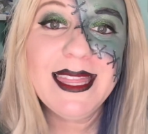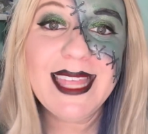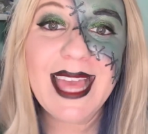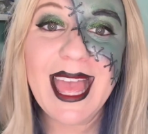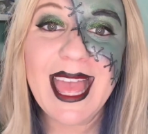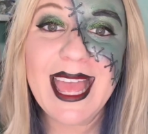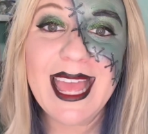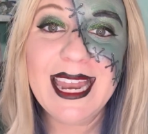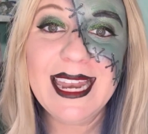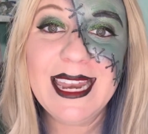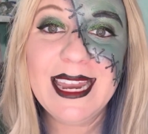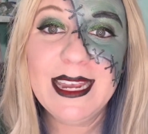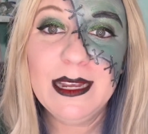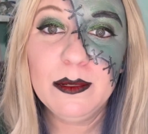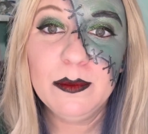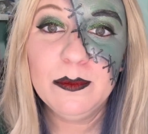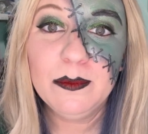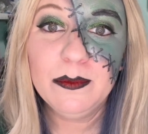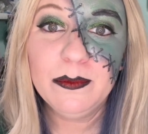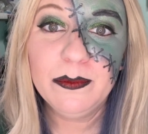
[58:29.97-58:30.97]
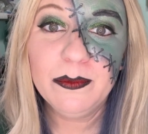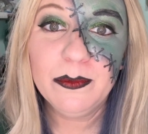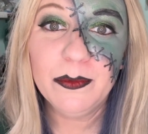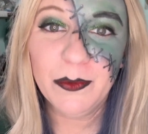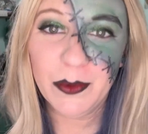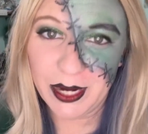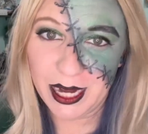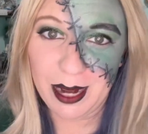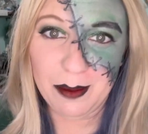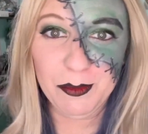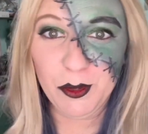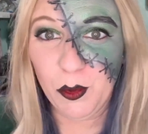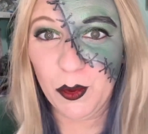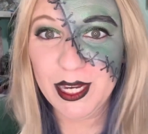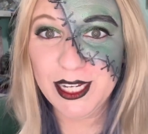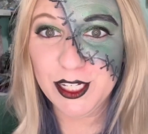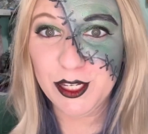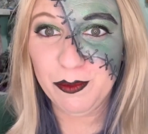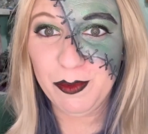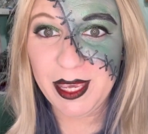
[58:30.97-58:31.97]
then what I'm
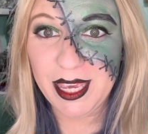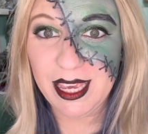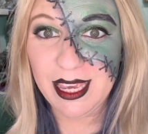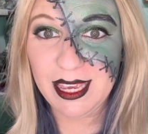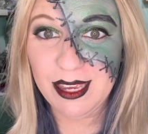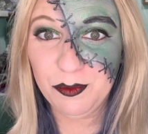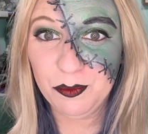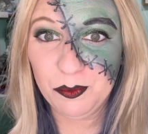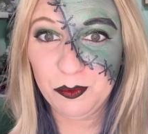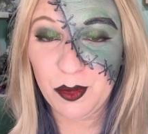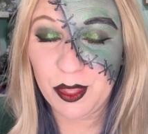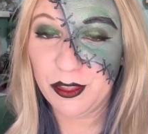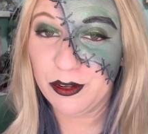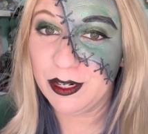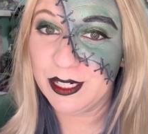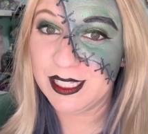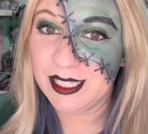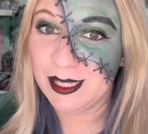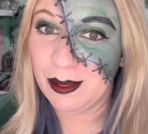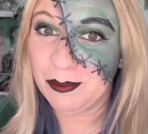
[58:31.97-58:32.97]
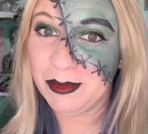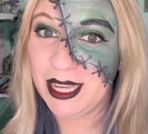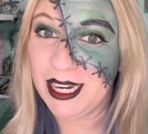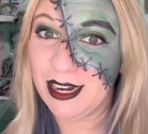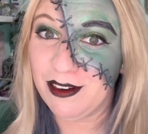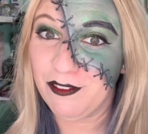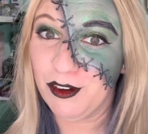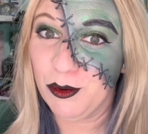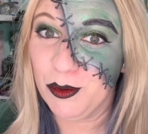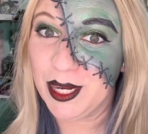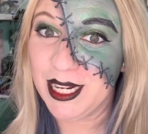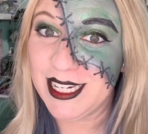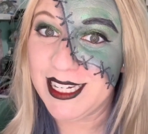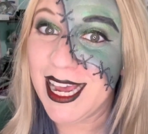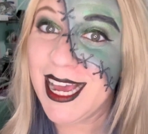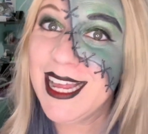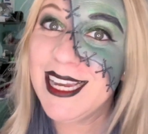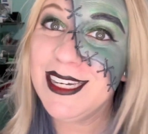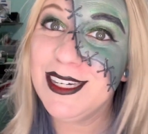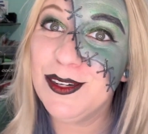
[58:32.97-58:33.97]
going to be, whether it's something I've already
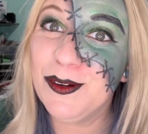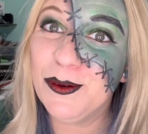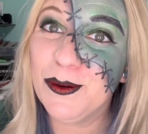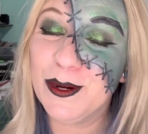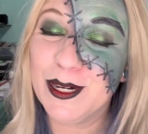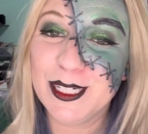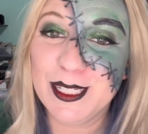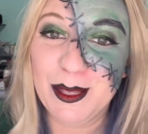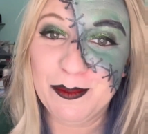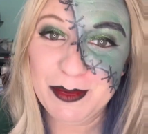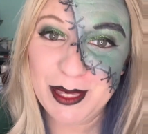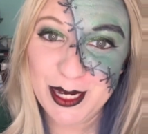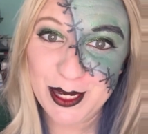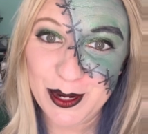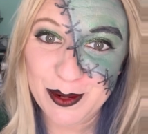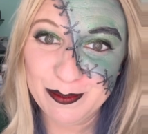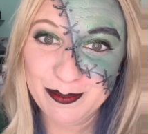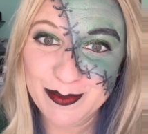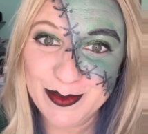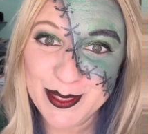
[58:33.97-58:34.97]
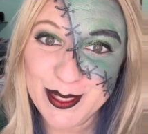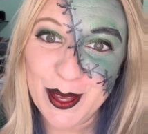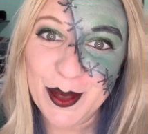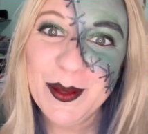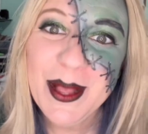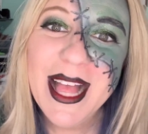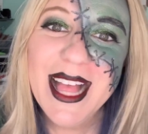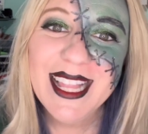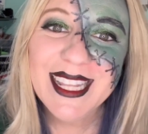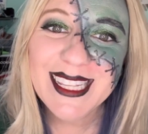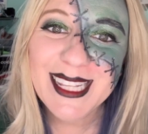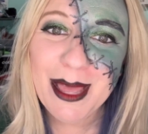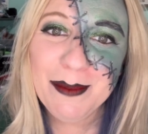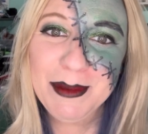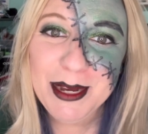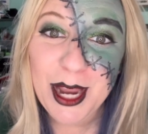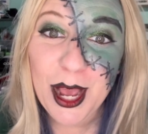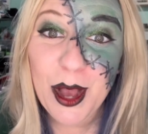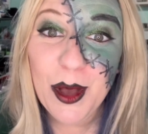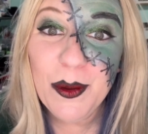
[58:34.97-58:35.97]
done or something new. So let me
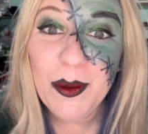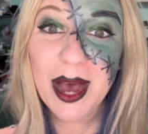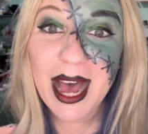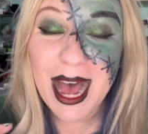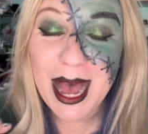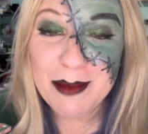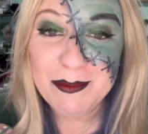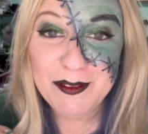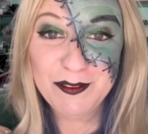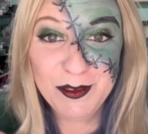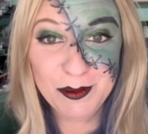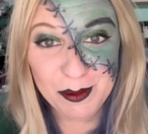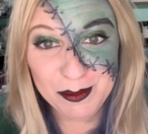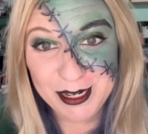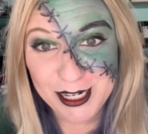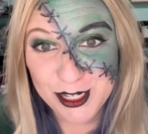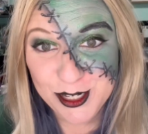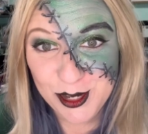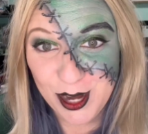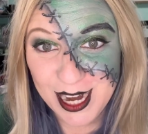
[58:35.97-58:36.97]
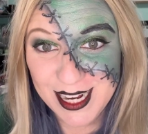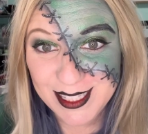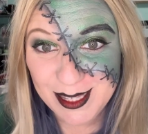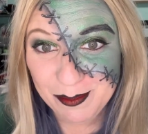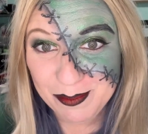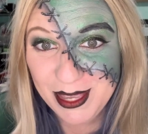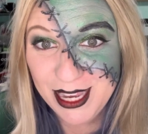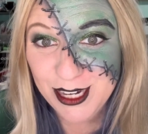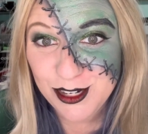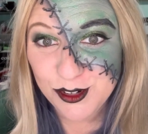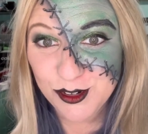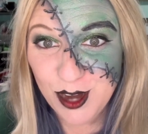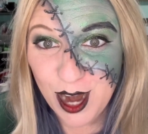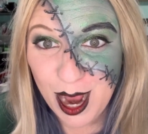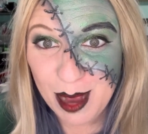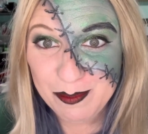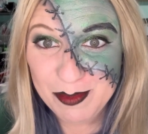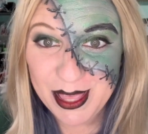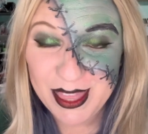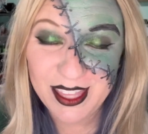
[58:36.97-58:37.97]
know if you want me to try something.
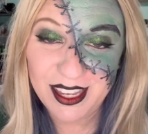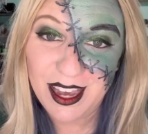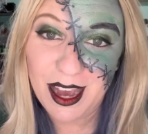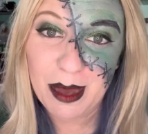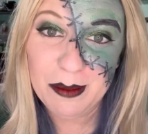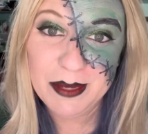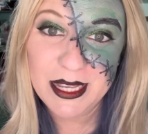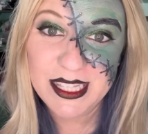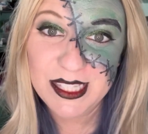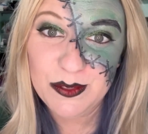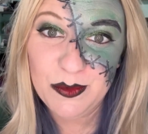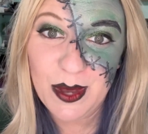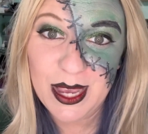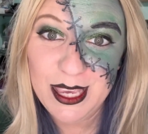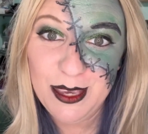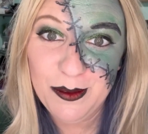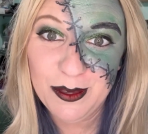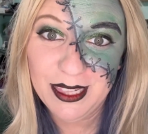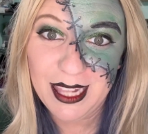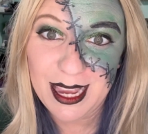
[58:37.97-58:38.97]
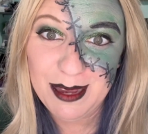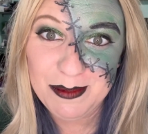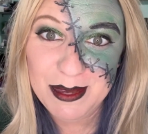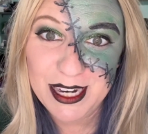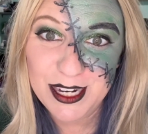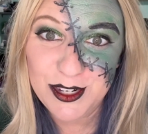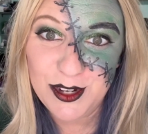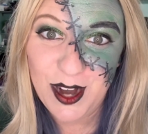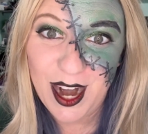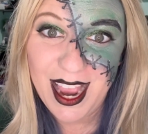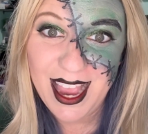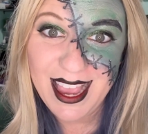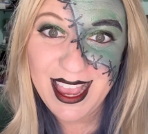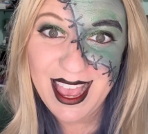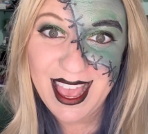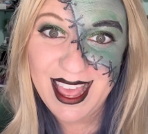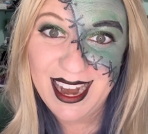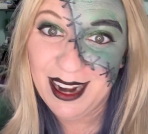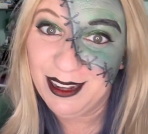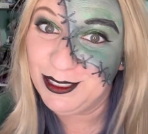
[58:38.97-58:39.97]
Drop in the comments what you would like me to try,
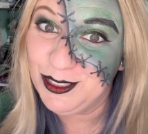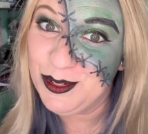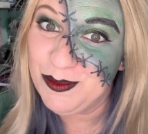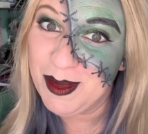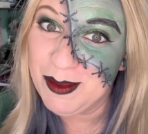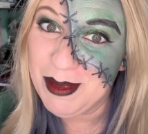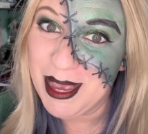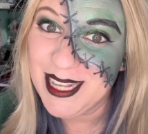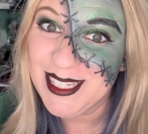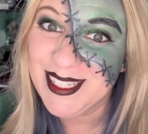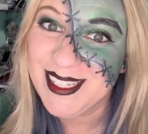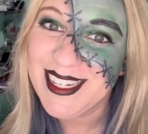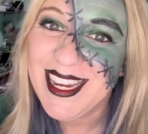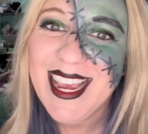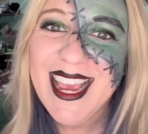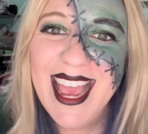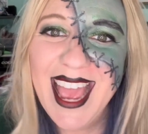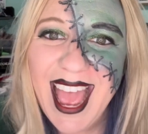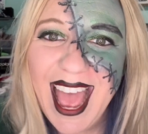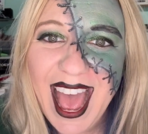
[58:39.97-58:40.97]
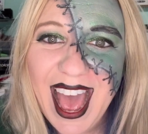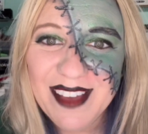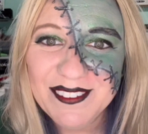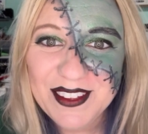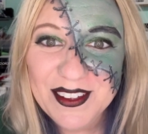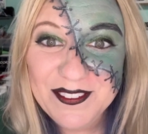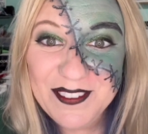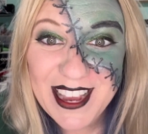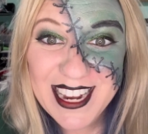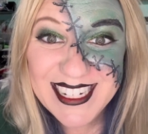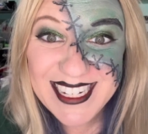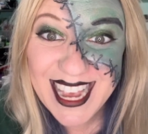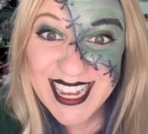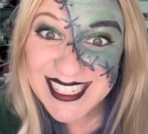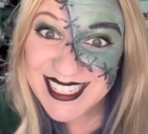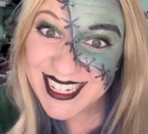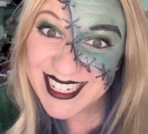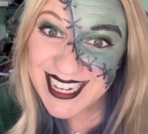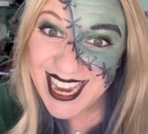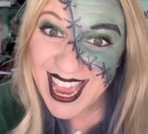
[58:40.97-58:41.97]
and I'll do my best. Have a
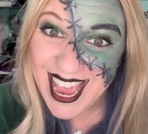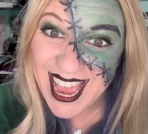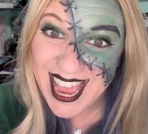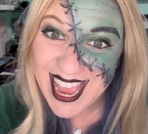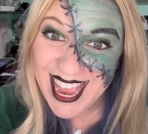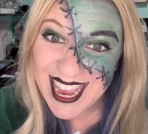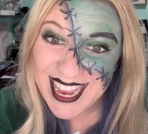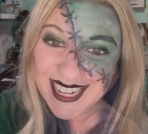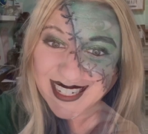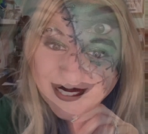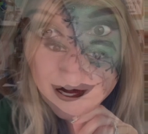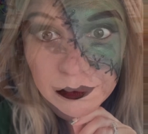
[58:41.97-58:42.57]
fantastic day.